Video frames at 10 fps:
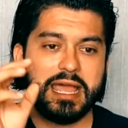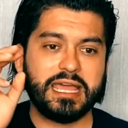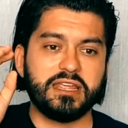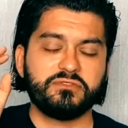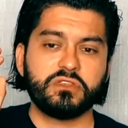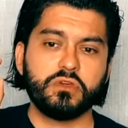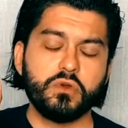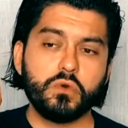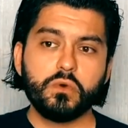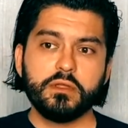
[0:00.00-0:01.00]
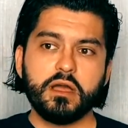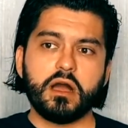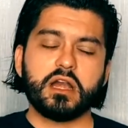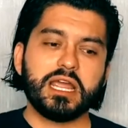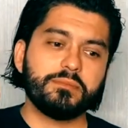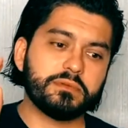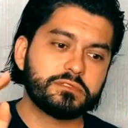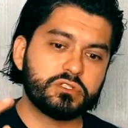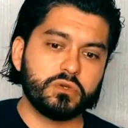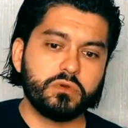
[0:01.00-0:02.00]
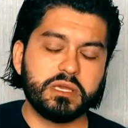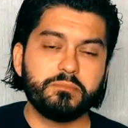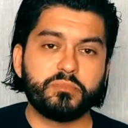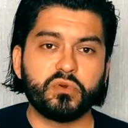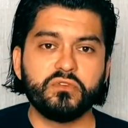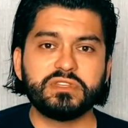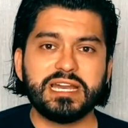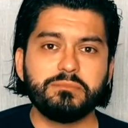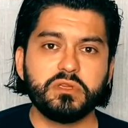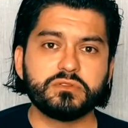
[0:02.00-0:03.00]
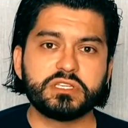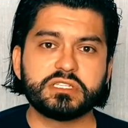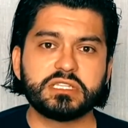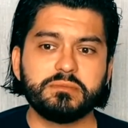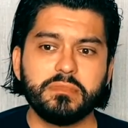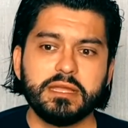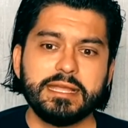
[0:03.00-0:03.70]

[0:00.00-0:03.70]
and if you are able to improve that immune system